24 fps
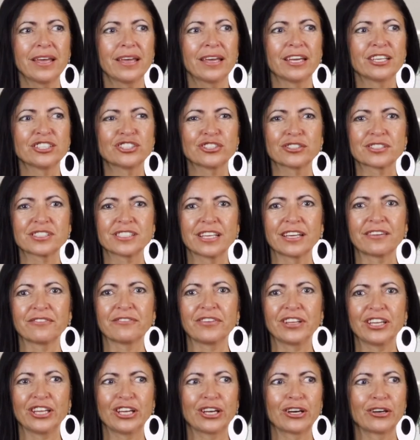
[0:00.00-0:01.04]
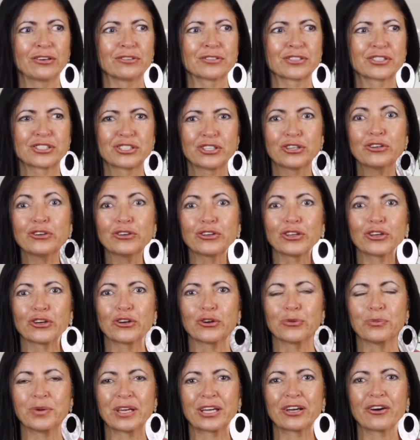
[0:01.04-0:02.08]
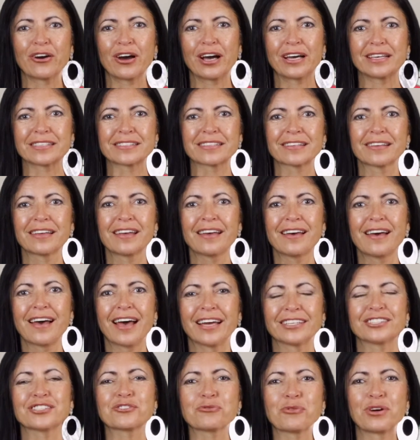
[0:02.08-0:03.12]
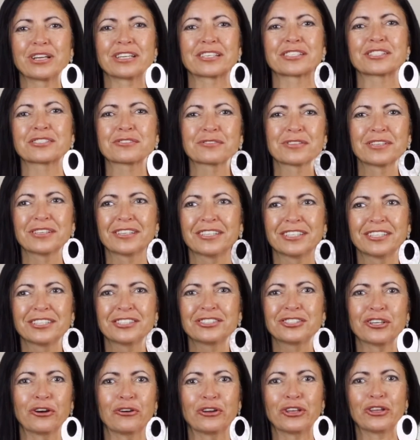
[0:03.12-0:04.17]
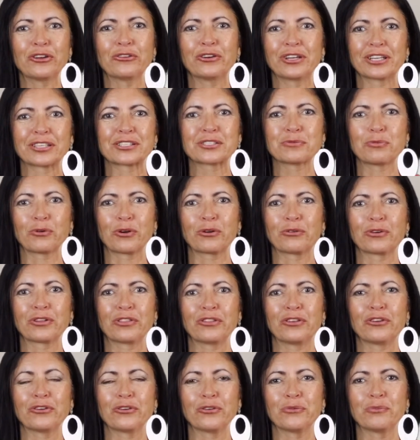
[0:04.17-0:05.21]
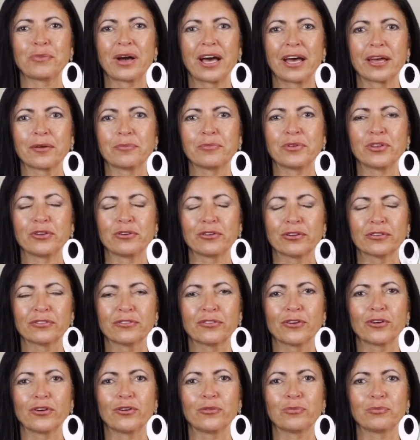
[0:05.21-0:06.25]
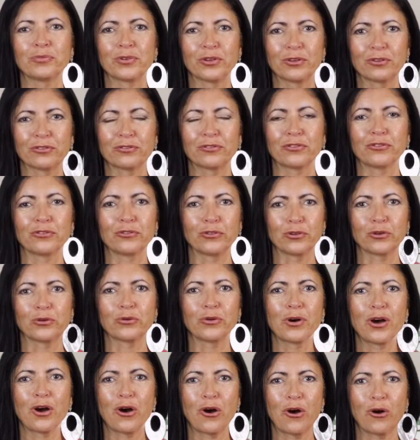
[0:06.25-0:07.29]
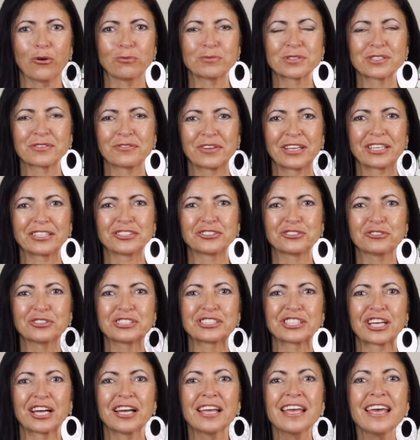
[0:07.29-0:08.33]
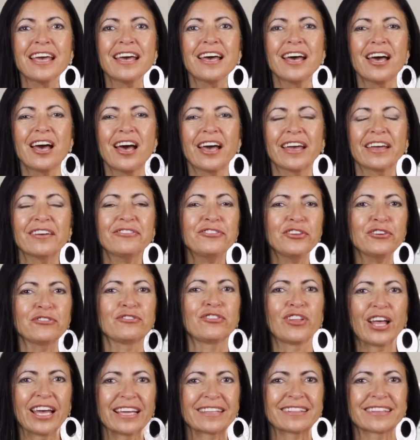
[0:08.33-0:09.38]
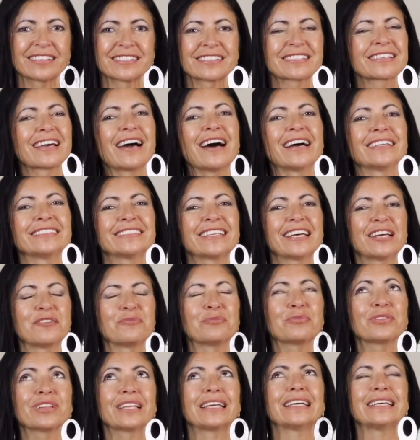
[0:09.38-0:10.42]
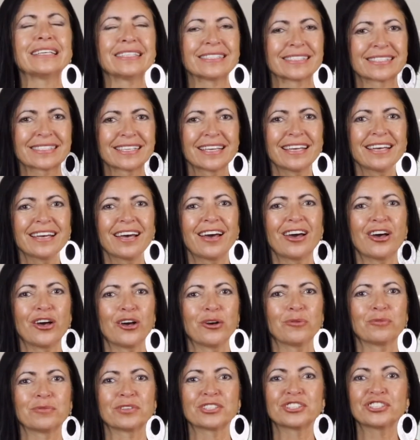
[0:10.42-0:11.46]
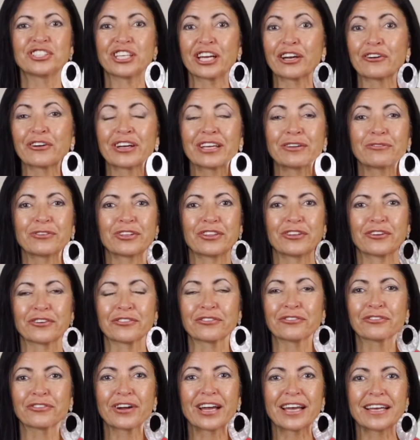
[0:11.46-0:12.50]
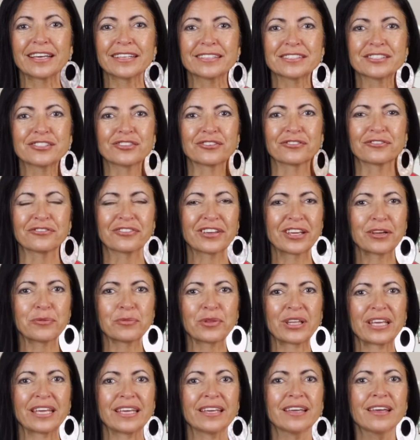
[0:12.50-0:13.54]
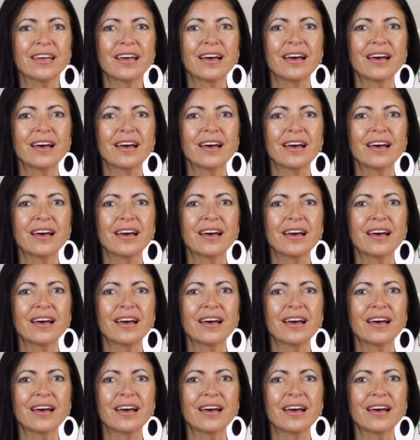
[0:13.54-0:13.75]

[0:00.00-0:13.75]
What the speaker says: interesting videos to you because I just want to show you and explore with you my beautiful, beautiful new home, Savannah, Georgia. If you've liked this content, please share it with your friends, your family.